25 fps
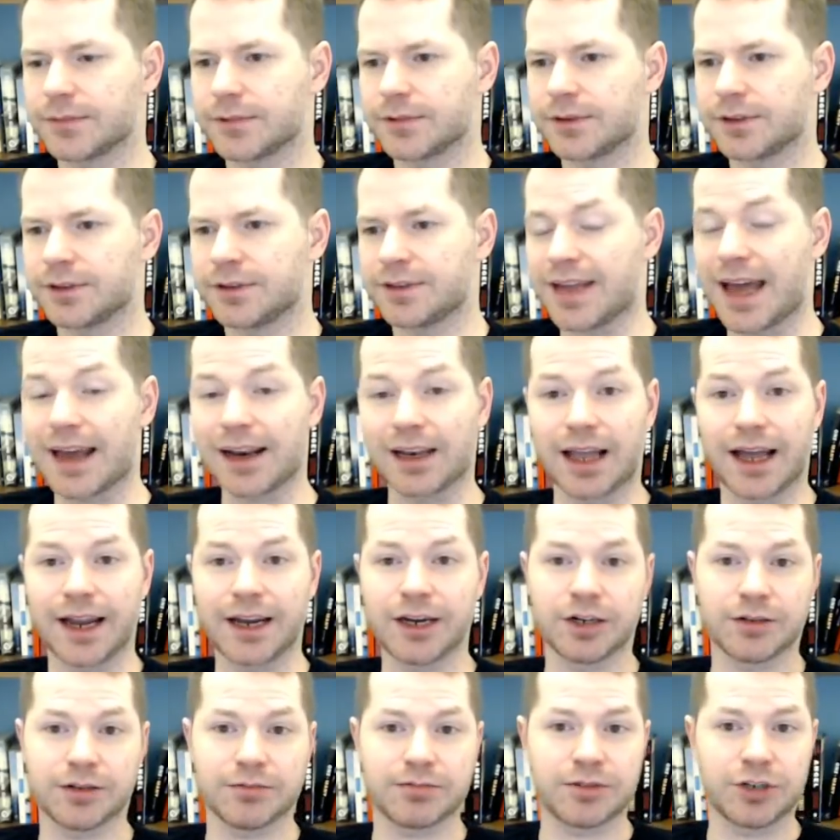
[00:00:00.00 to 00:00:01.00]

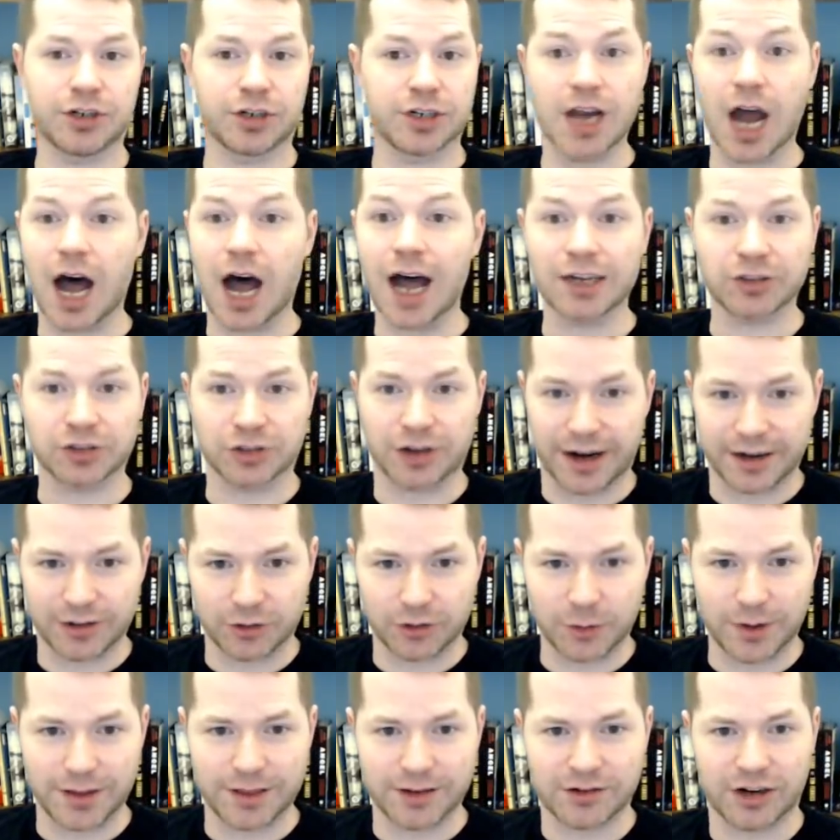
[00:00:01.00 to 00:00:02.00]
satellite, you're, you're not trying
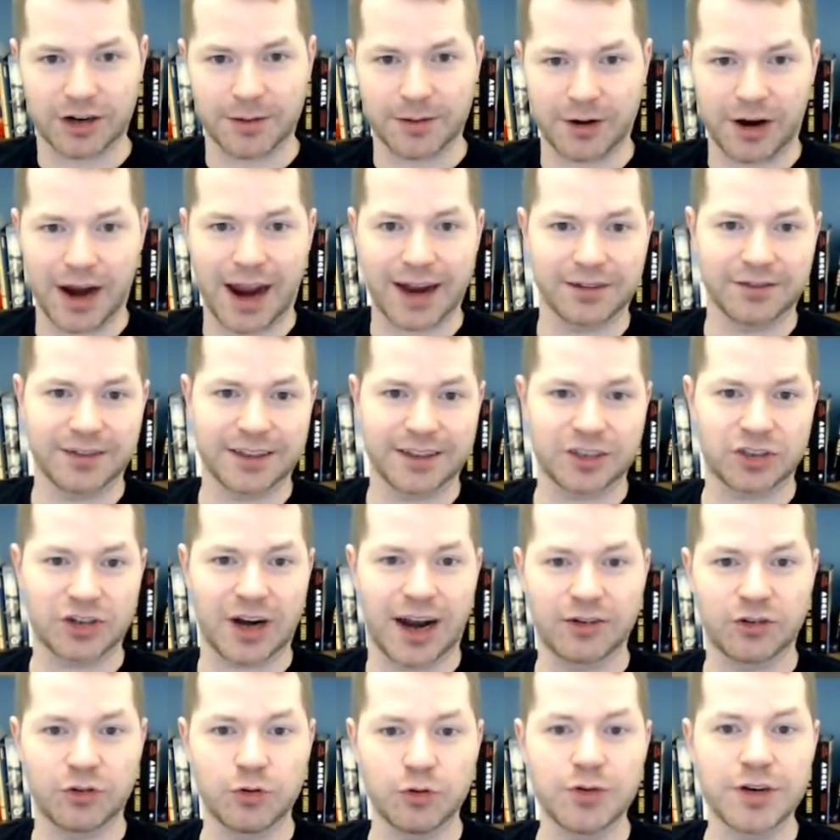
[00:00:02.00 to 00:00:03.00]
to win the tournament. You're actively
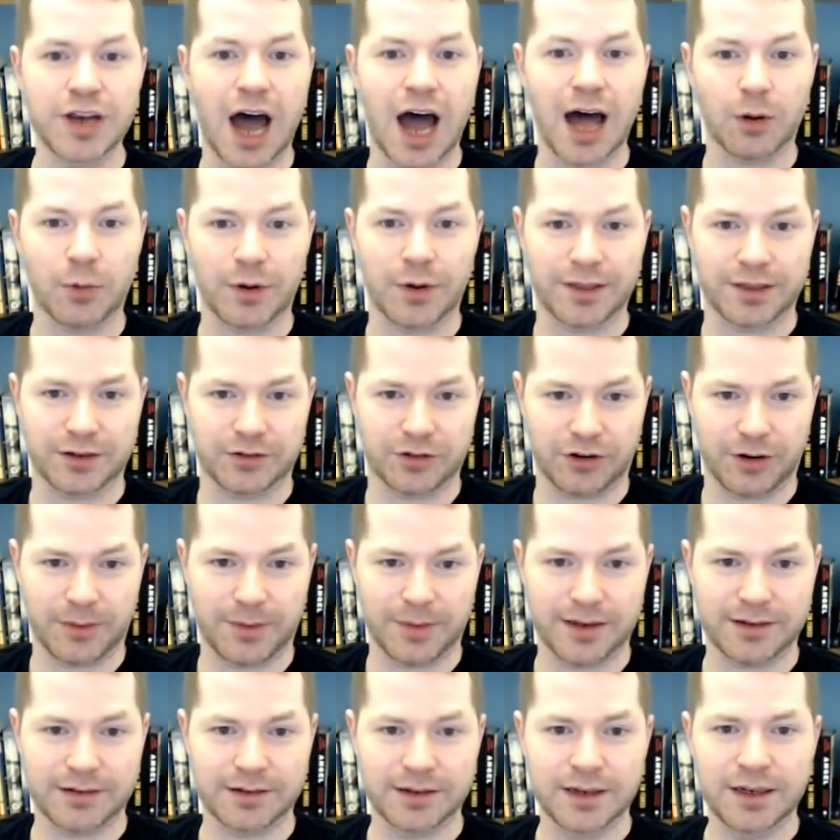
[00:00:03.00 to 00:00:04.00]
trying to not win the
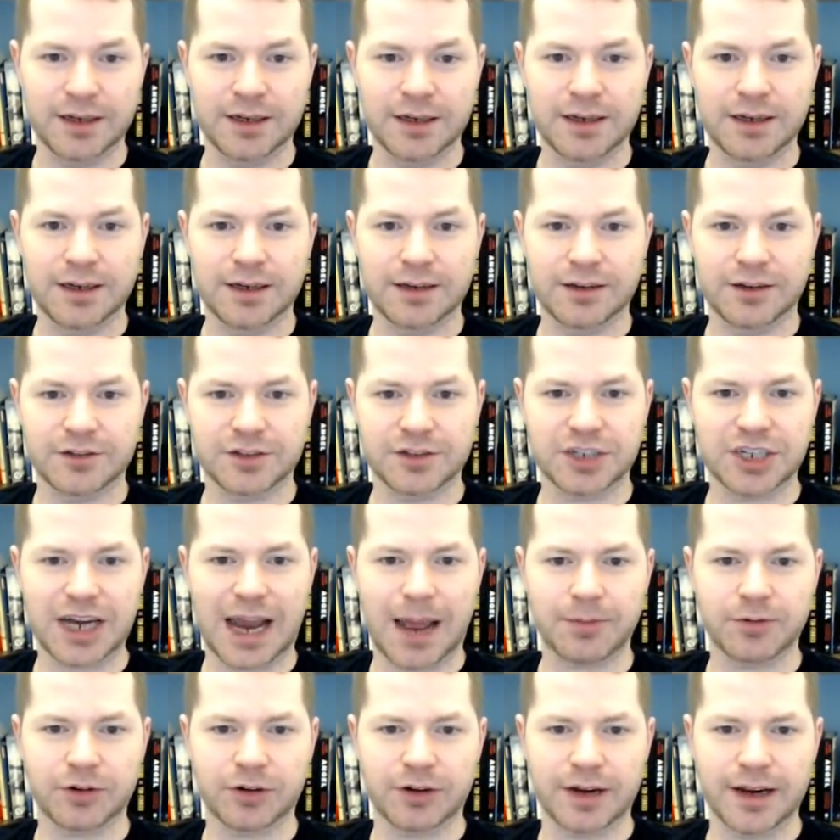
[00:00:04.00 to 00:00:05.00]
tournament. There's a
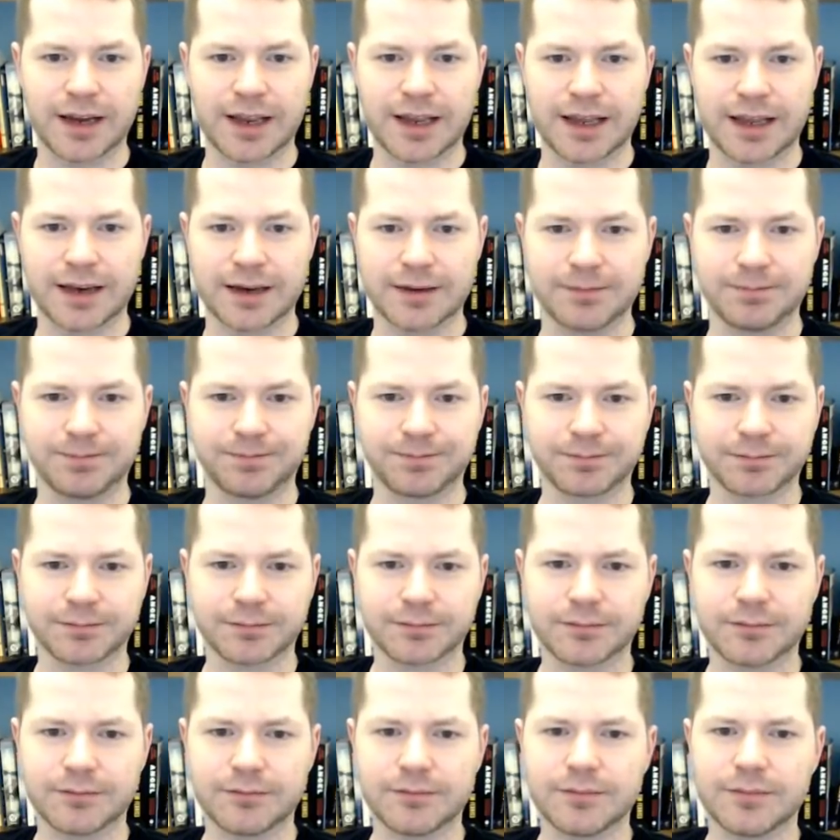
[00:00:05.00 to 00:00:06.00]
chapter in
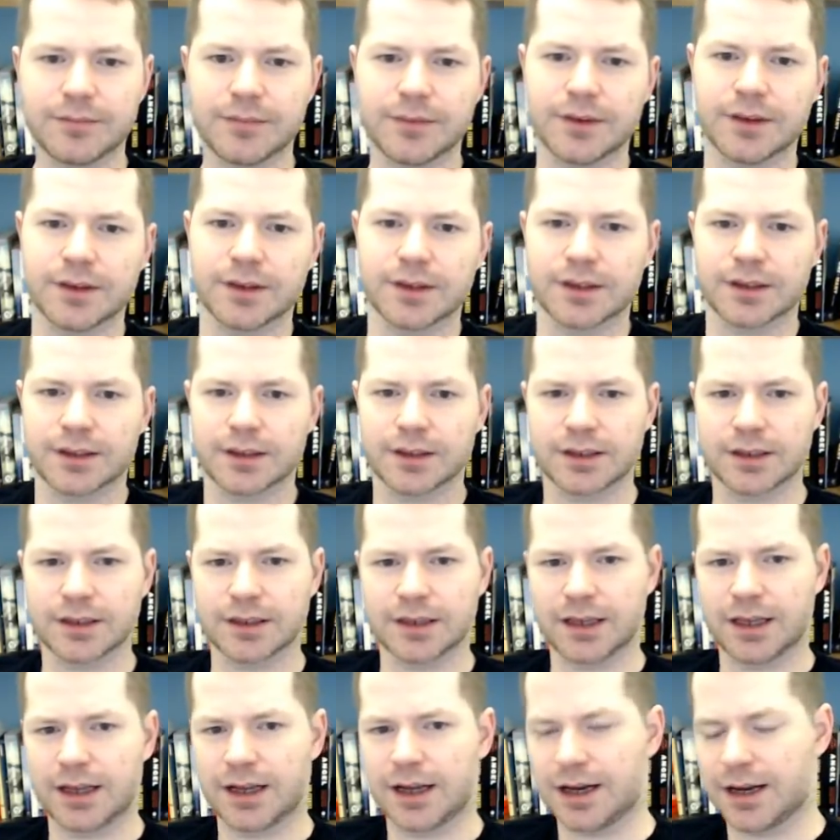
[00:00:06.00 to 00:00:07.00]

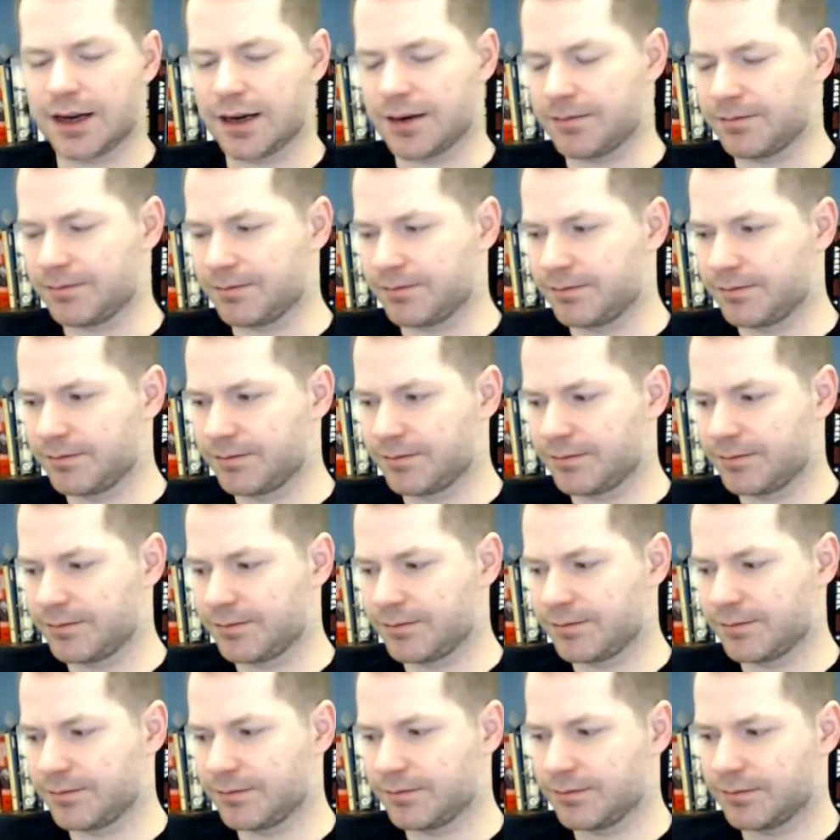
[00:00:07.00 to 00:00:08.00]
um,
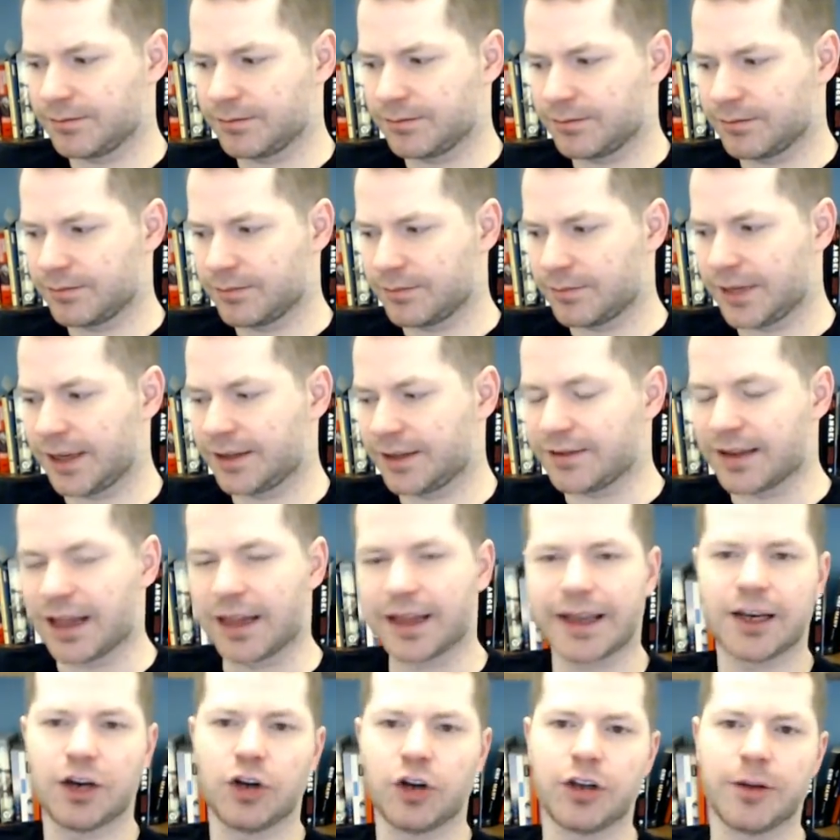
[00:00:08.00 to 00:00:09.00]

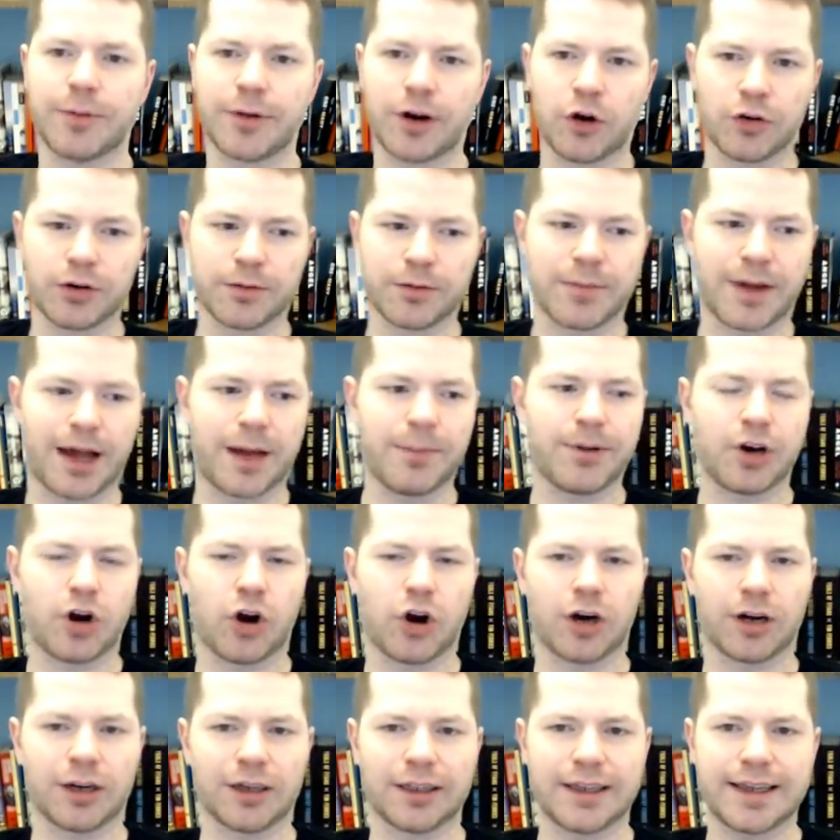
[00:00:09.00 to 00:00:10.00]
Excelling at No Limit Hold'em by
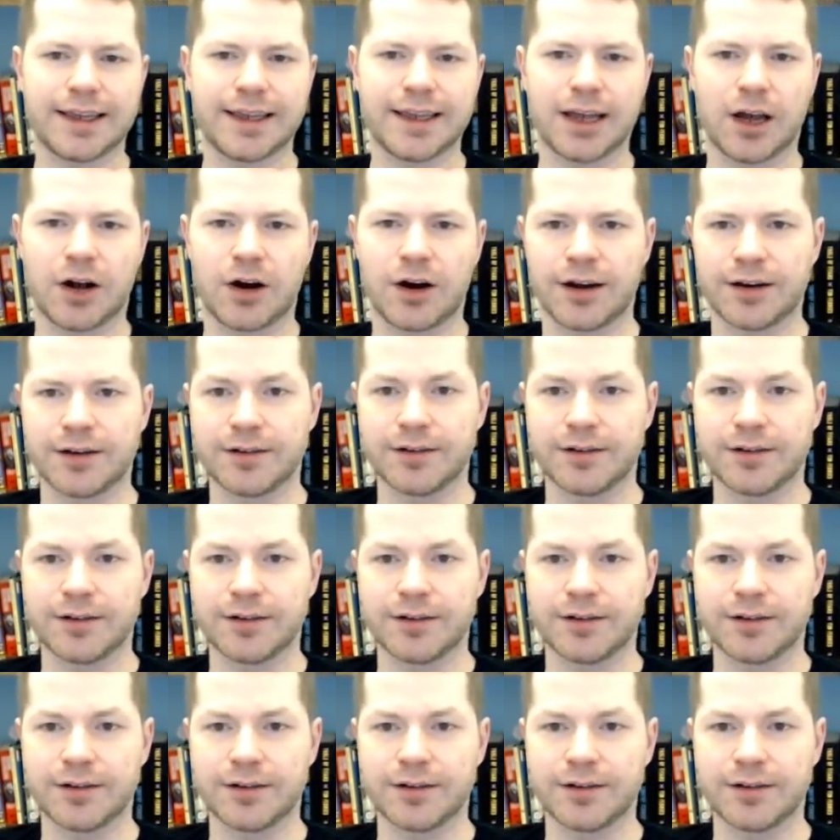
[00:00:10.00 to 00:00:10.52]
Bernard Lee on